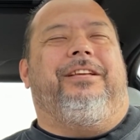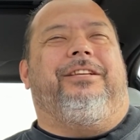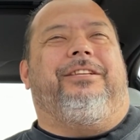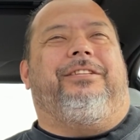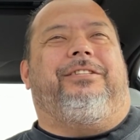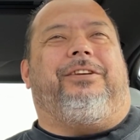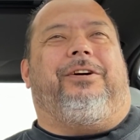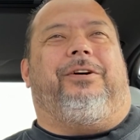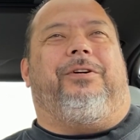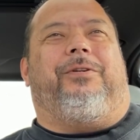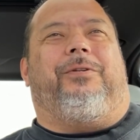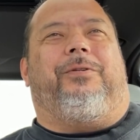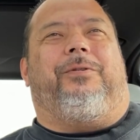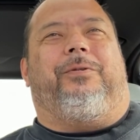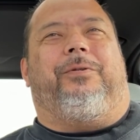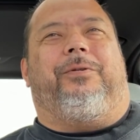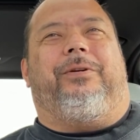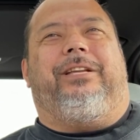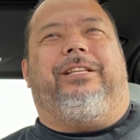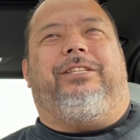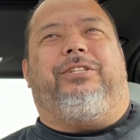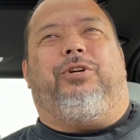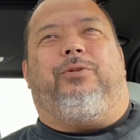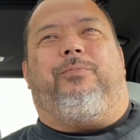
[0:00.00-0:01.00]
So
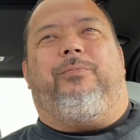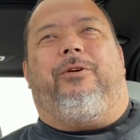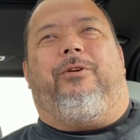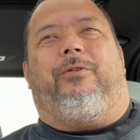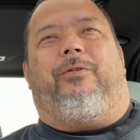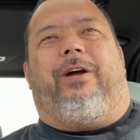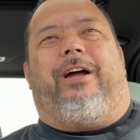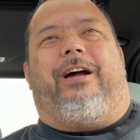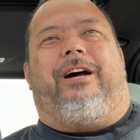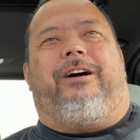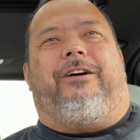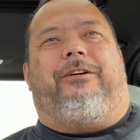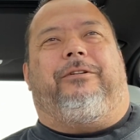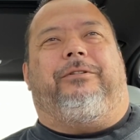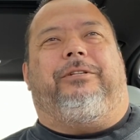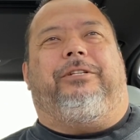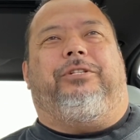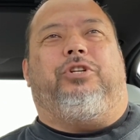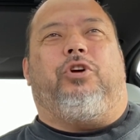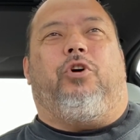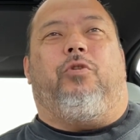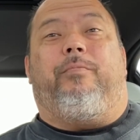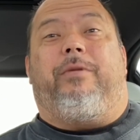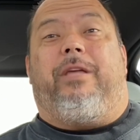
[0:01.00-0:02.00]
he took me around,
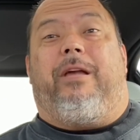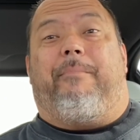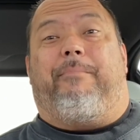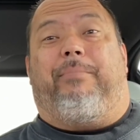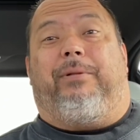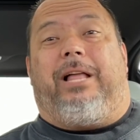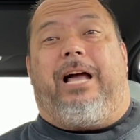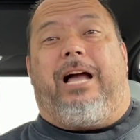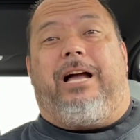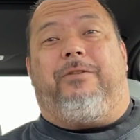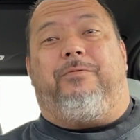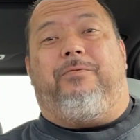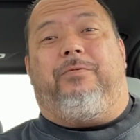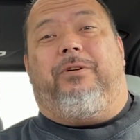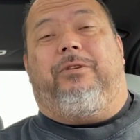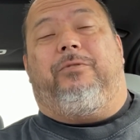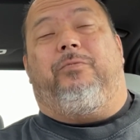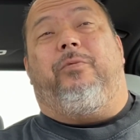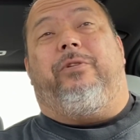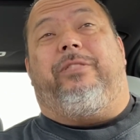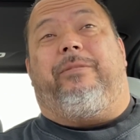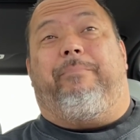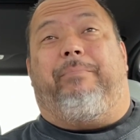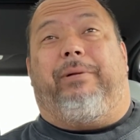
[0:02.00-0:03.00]
showed me a black one
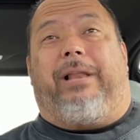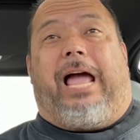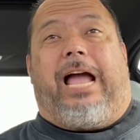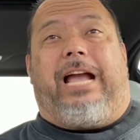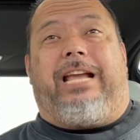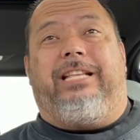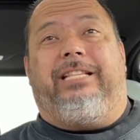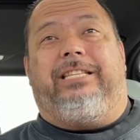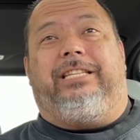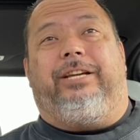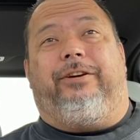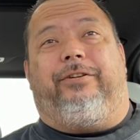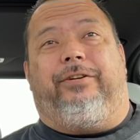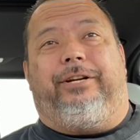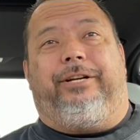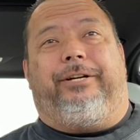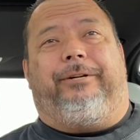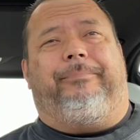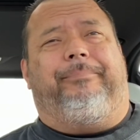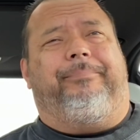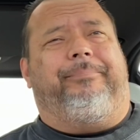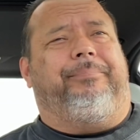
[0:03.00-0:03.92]
with black interior.